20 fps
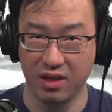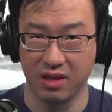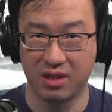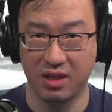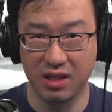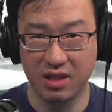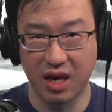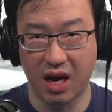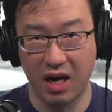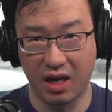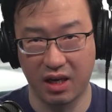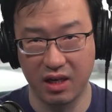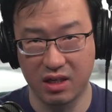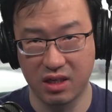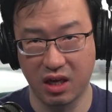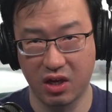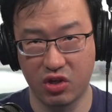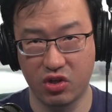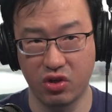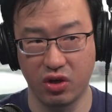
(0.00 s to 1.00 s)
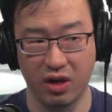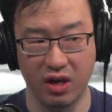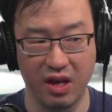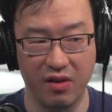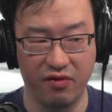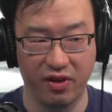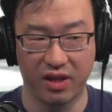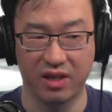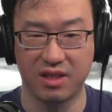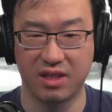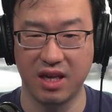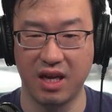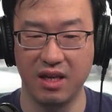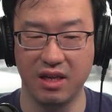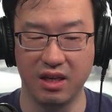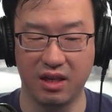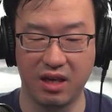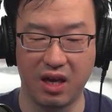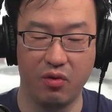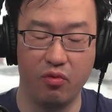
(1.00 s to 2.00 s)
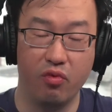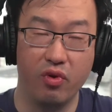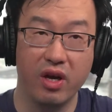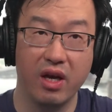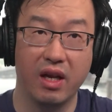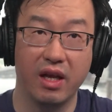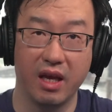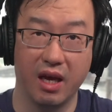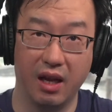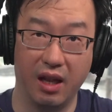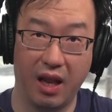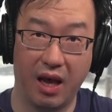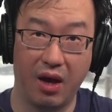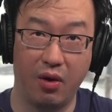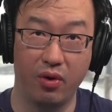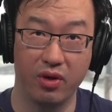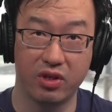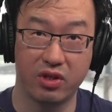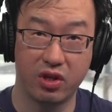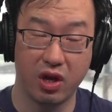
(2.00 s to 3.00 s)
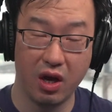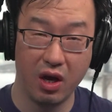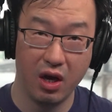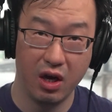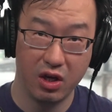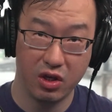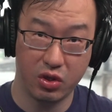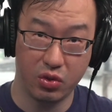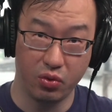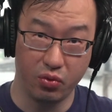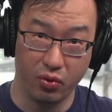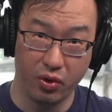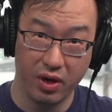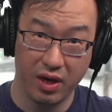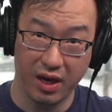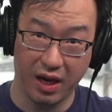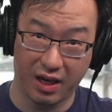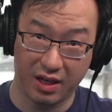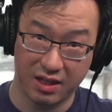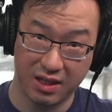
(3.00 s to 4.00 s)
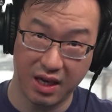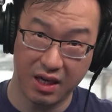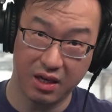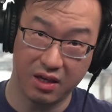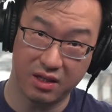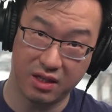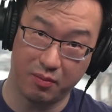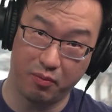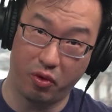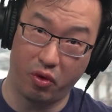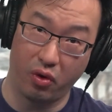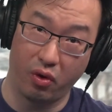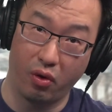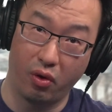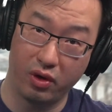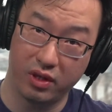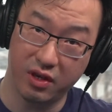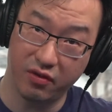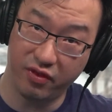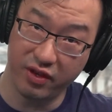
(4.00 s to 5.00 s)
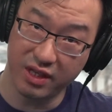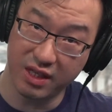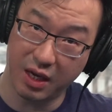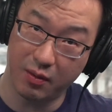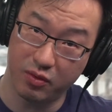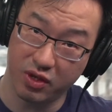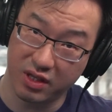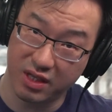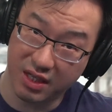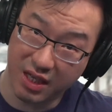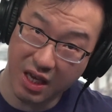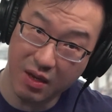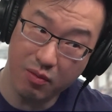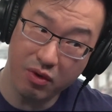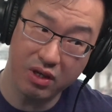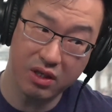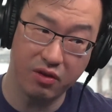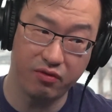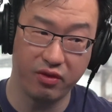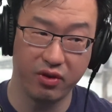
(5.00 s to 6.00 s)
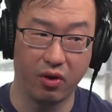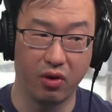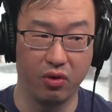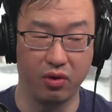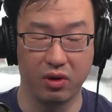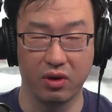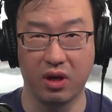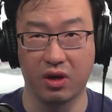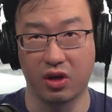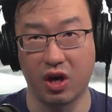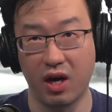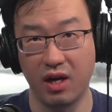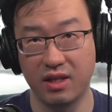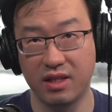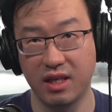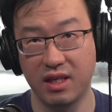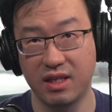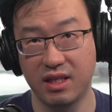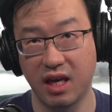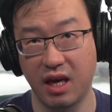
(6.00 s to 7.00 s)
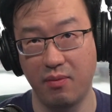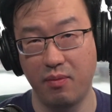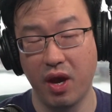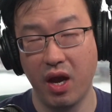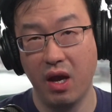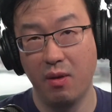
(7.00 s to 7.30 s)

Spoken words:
This architecture, if extended, can really allow us to extended support all different types of schema, different content type,